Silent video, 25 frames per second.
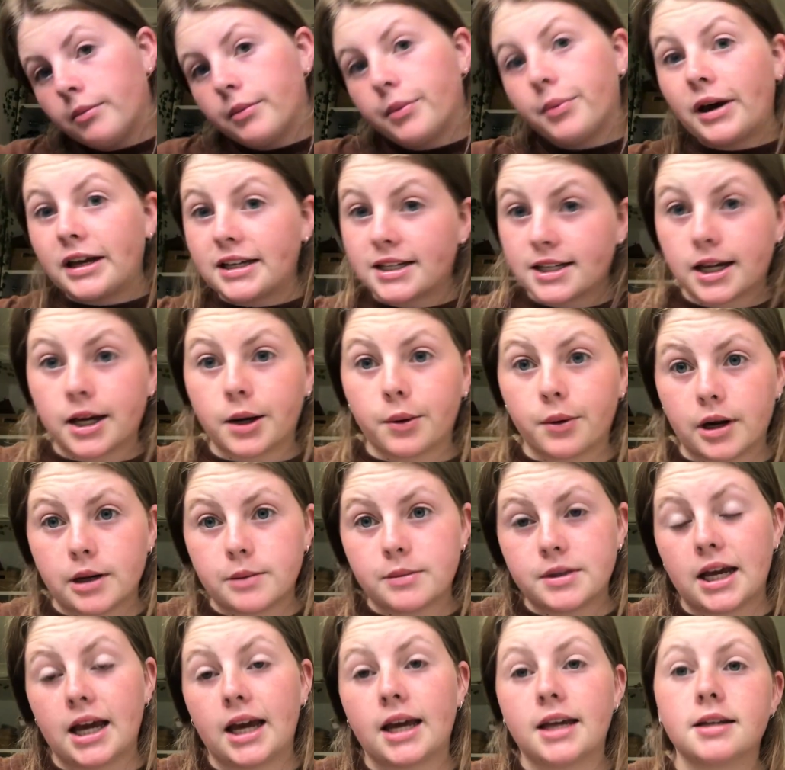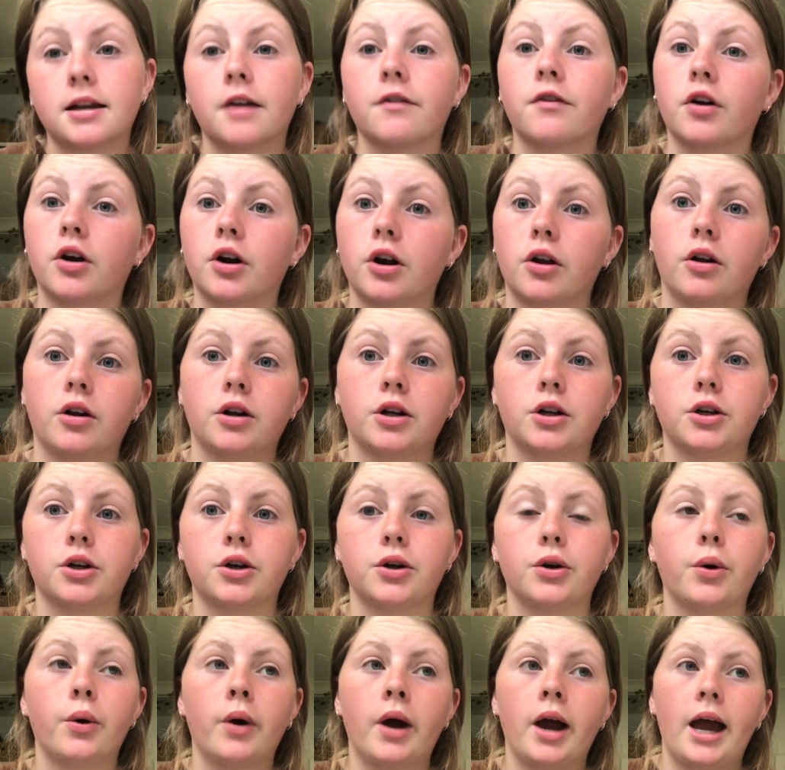Basically what I'm saying is I've got a lot to
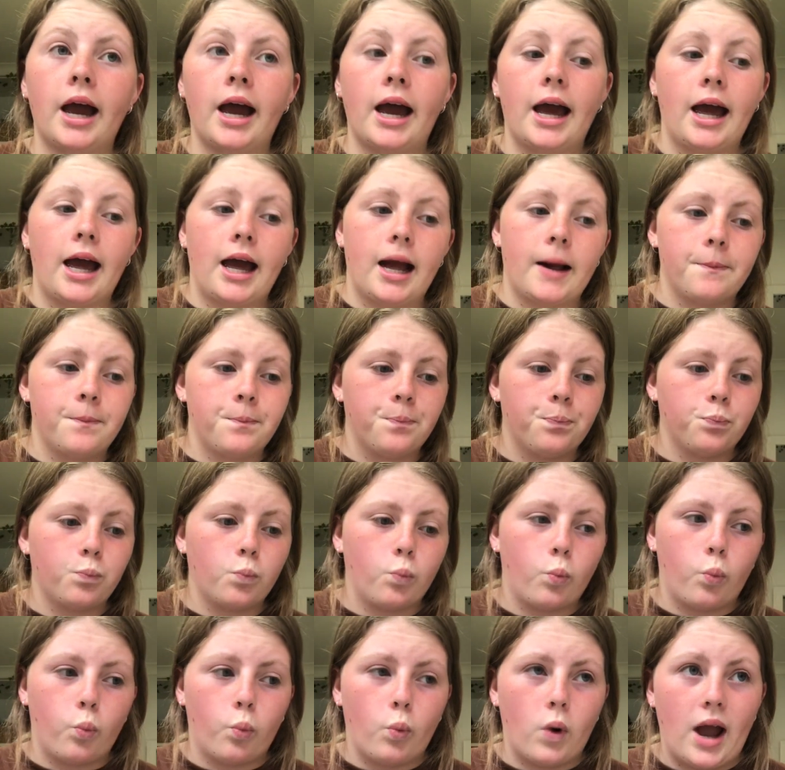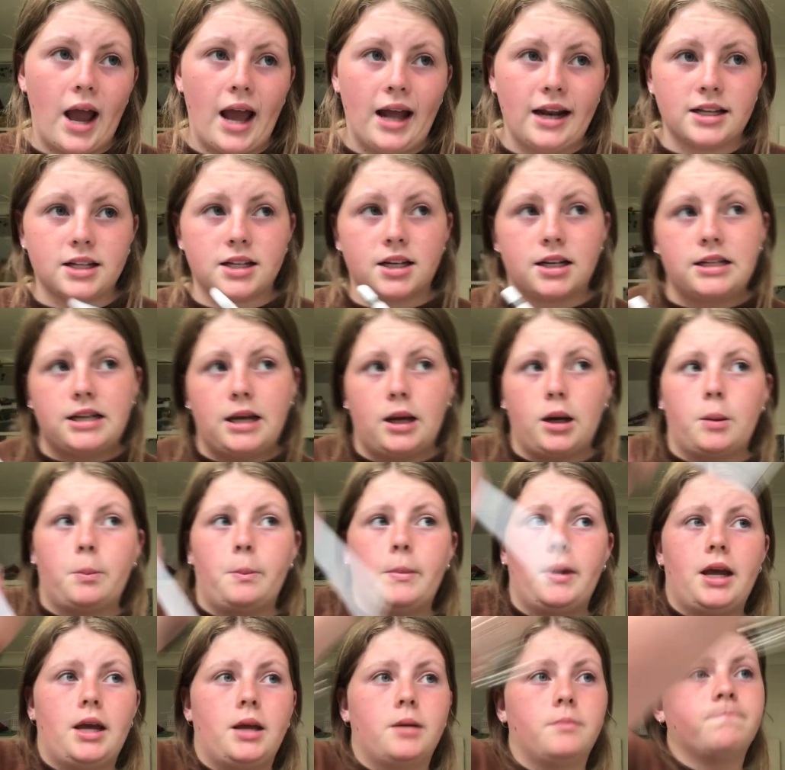do and it's gonna take
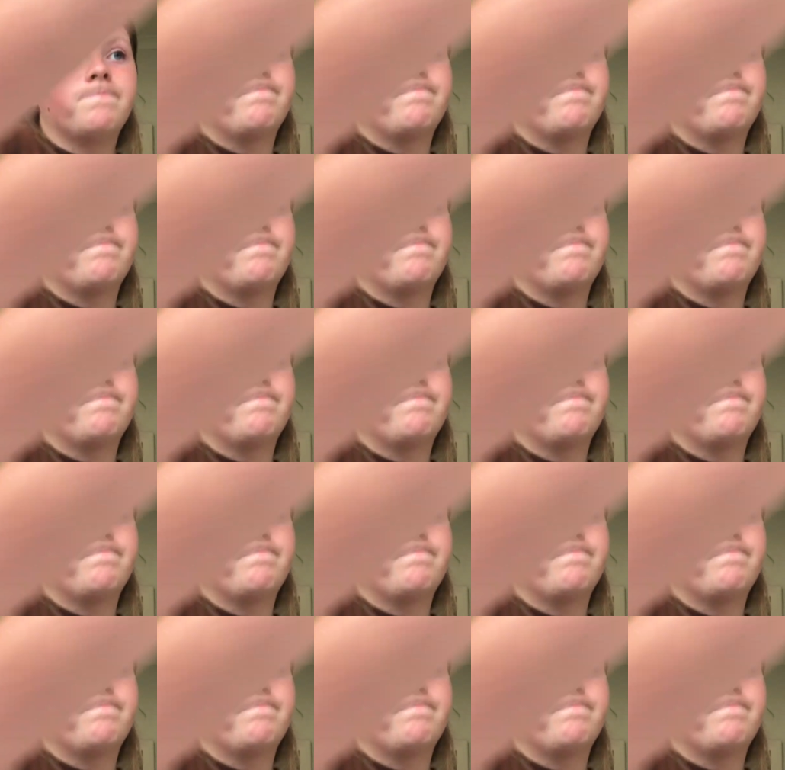me